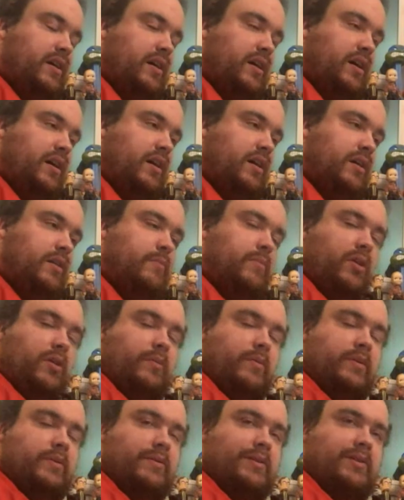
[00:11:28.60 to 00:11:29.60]

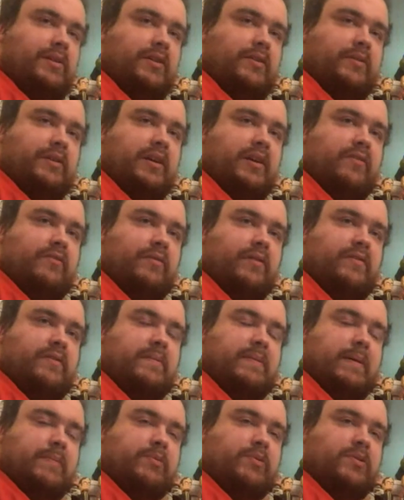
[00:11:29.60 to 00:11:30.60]
all one word, all lowercase,
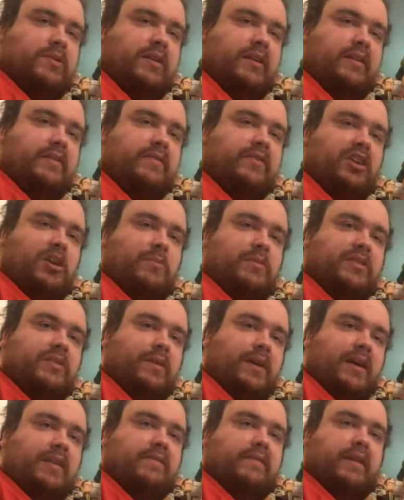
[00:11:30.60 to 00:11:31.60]
Raisin Popcorn. Instagram and
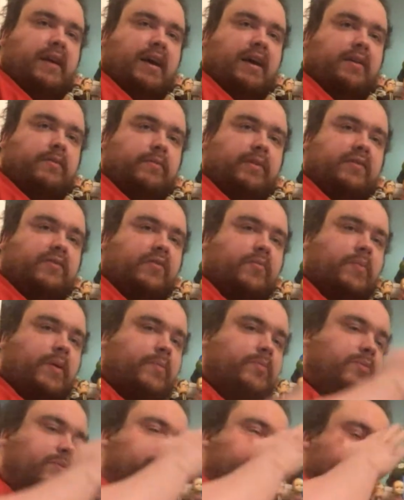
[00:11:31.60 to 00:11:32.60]
Threads at
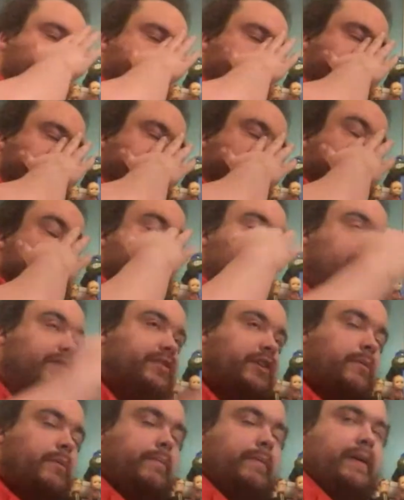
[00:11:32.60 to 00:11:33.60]
RaisinPopcornWithGrant.
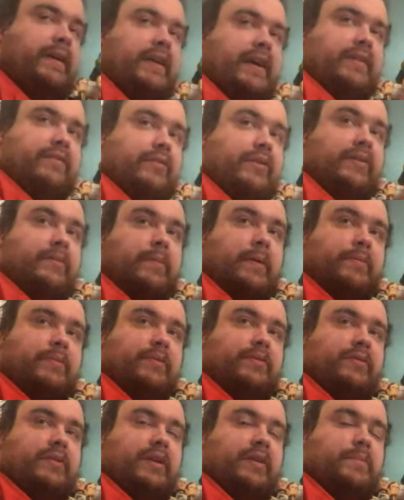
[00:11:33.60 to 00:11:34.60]
Check out my podcast, Raisin
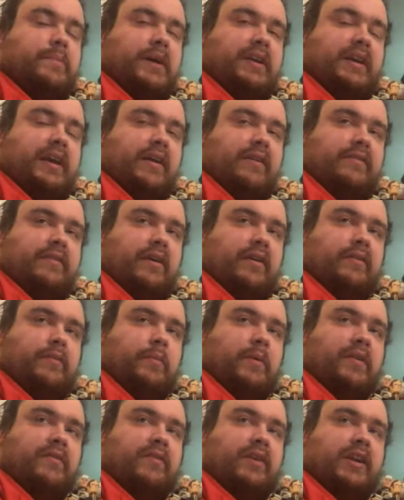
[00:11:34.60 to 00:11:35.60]
Popcorn with Grant Podcast, on
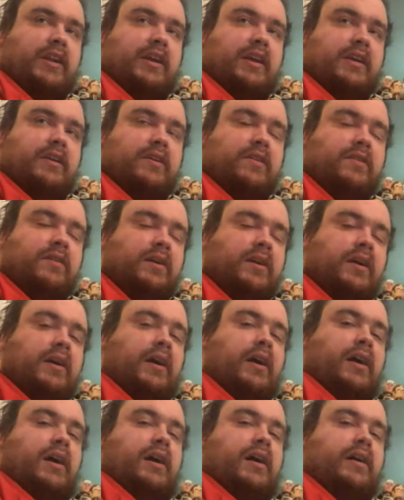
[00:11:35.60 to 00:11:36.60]
Spotify and Anchor.
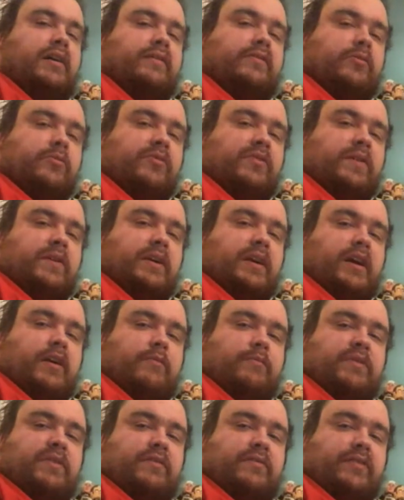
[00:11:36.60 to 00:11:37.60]
Some of you already
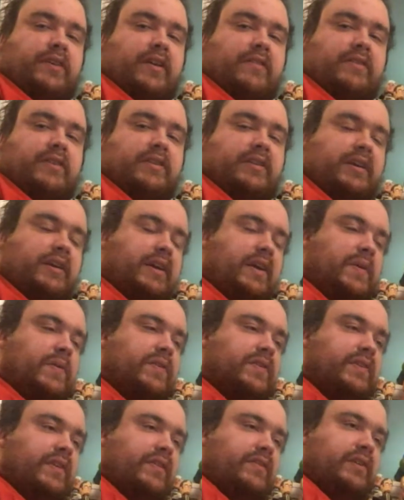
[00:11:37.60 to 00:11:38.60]
have, but if you haven't, take care of
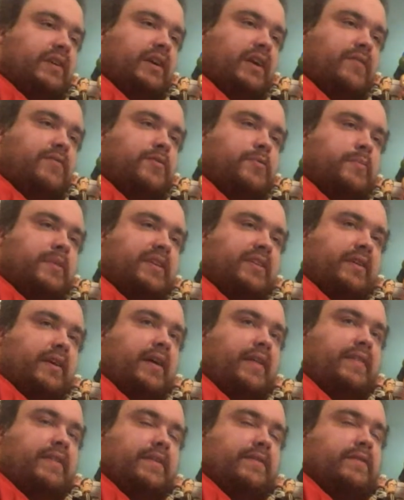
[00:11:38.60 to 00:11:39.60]
yourself, take care of your mental
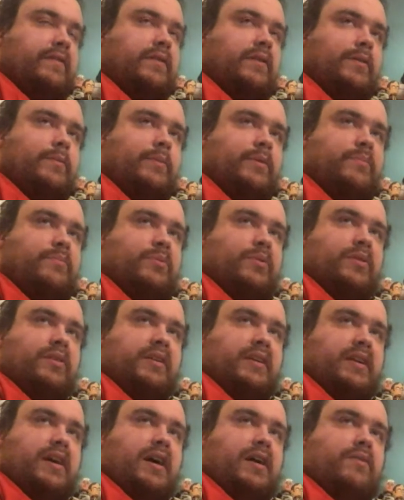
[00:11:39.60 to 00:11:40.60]
health. It's incredibly
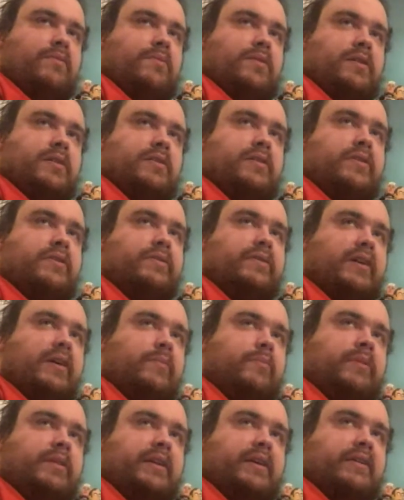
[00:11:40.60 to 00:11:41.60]
important, and I want to know
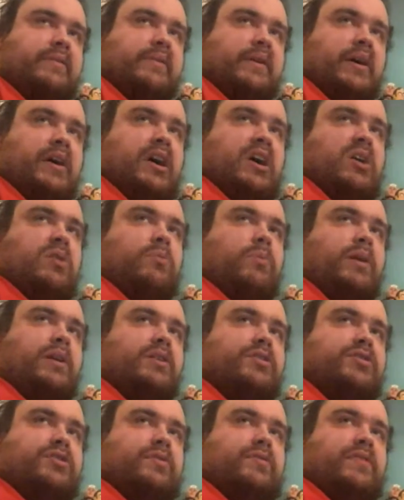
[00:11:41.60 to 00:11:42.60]
down below, what
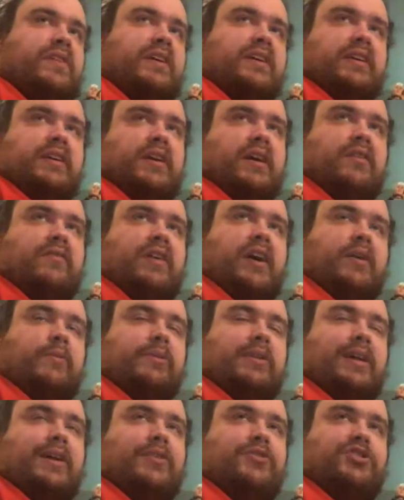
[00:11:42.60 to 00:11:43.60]
did you think of
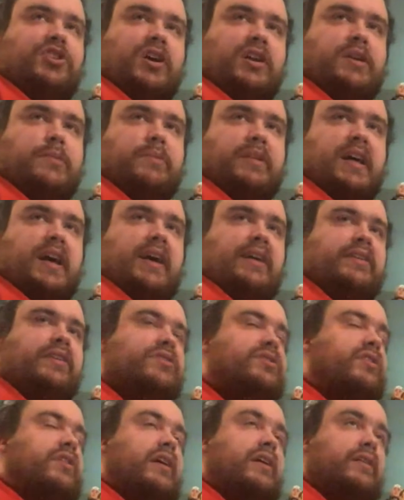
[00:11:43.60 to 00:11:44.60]
Outlaw Johnny Black?
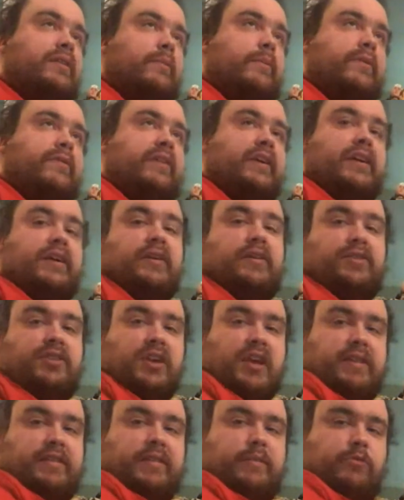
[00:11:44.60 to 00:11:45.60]
Did you like the movie? Did
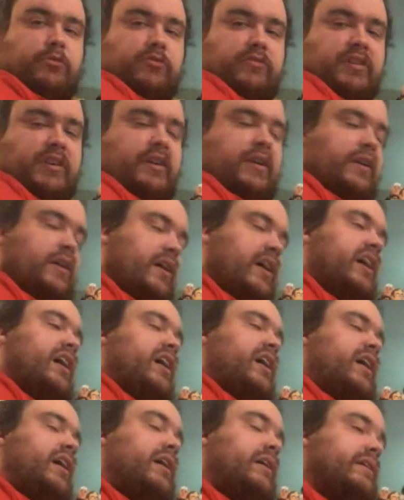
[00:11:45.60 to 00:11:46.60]
you hate the movie?
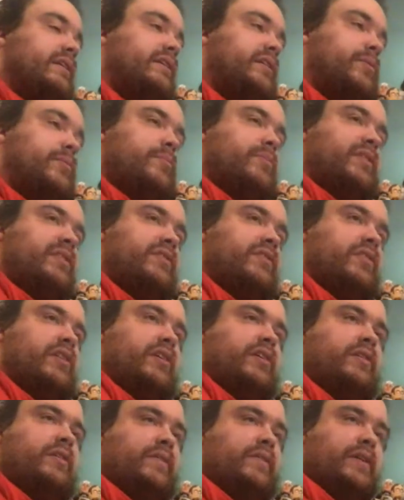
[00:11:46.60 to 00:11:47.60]
Do you think my opinion's
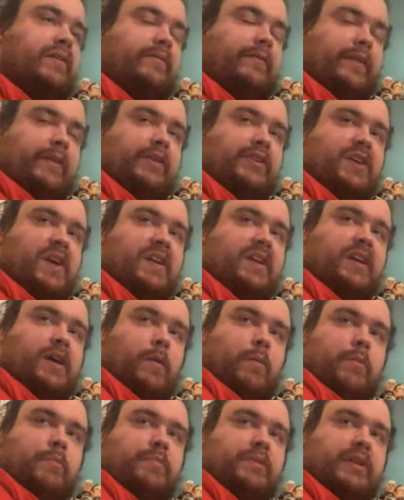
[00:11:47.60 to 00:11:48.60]
good? Think I'm full of shit?
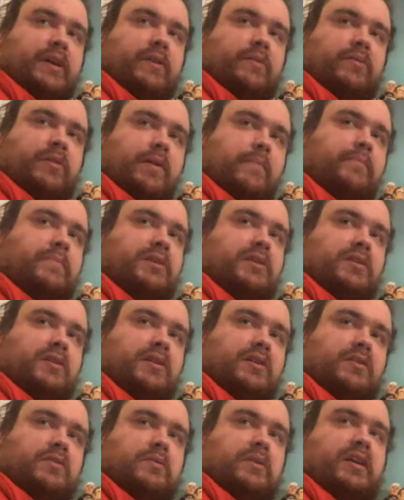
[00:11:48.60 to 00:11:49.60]
Comment below, let me
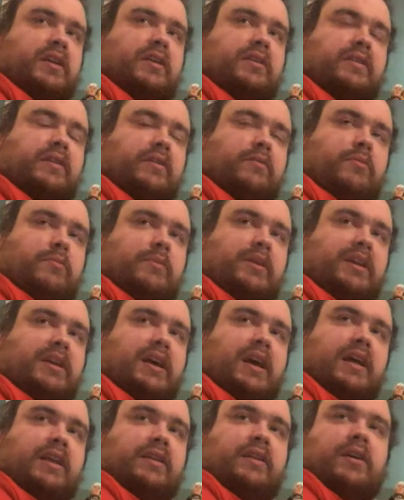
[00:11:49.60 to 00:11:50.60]
know. And until we meet
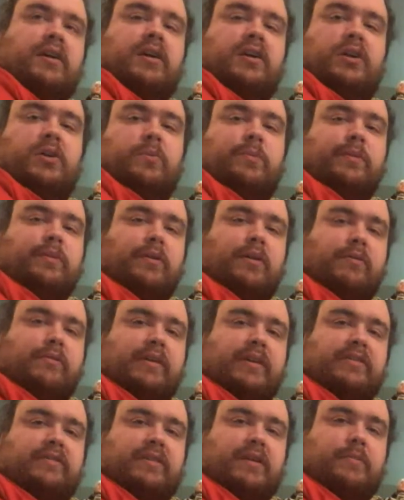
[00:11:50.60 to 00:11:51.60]
again, we're all
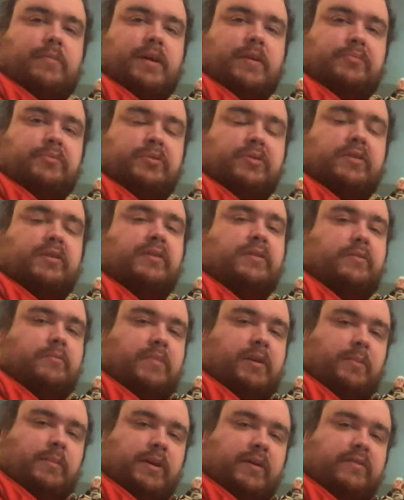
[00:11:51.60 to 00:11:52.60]
raised on popcorn.
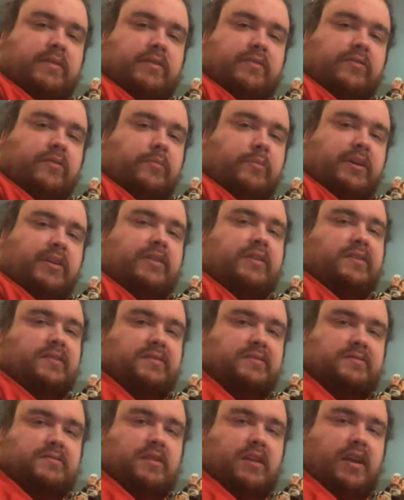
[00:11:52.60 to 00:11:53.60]
Make my mouth extra better.
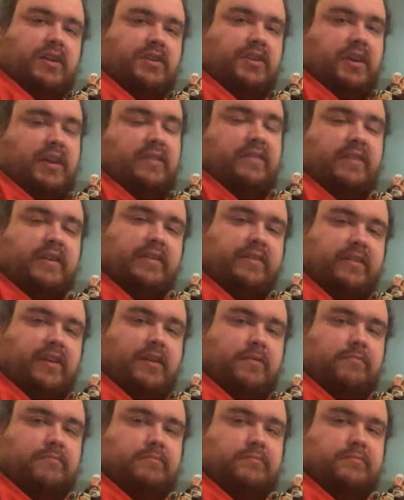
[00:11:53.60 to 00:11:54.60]
Catch you guys next
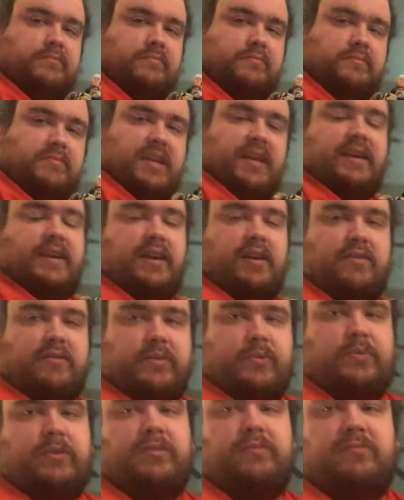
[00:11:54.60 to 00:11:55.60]
time. Take care,
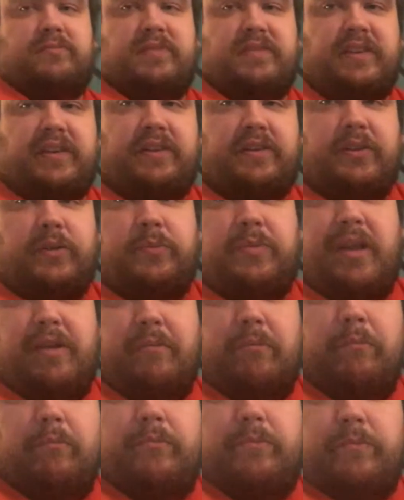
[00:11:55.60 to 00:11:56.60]
everyone. See you in a little
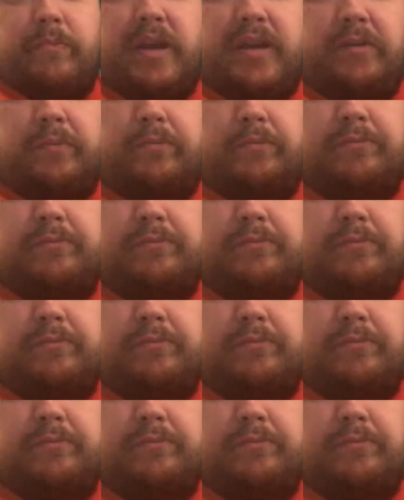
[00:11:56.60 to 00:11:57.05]
bit. Bye.